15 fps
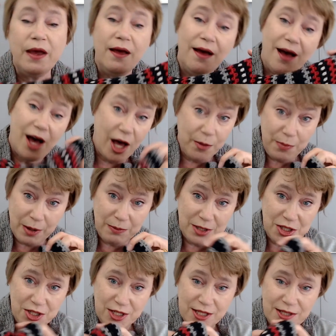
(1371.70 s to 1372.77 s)
I
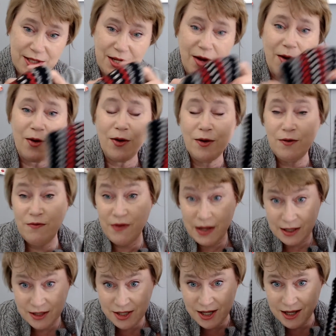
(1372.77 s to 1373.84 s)
published it on
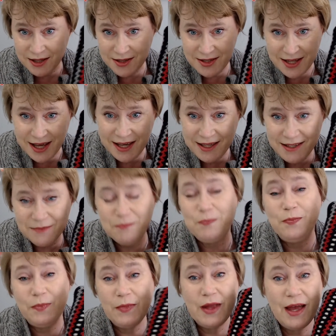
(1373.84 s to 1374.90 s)
Valentine's Day
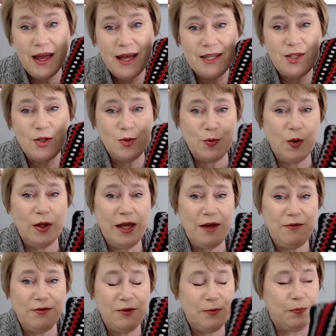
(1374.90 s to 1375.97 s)
as a small
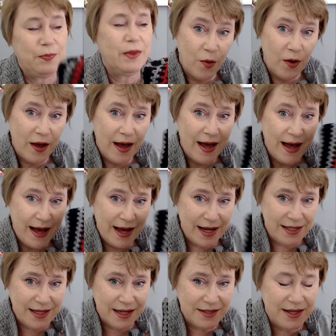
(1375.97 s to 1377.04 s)
gift.
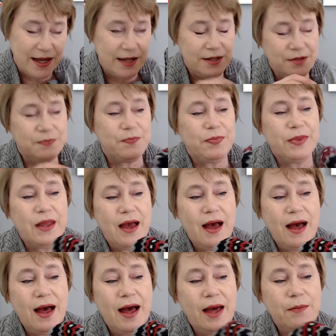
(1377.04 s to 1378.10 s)
As I said,
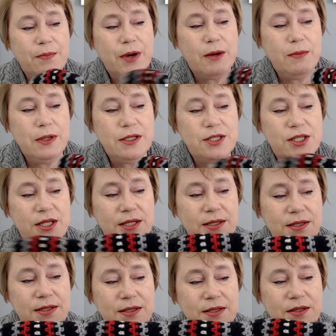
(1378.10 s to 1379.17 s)
I published
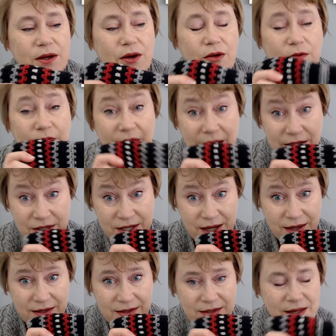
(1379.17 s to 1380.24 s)
this on
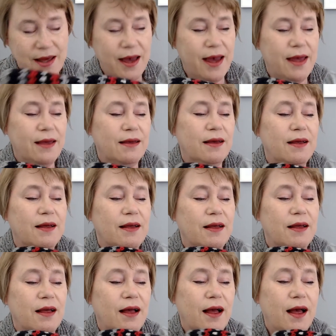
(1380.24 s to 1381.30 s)
Valentine's Day,
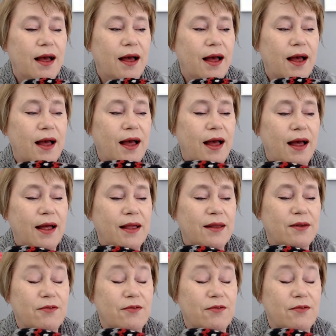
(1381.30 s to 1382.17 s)
and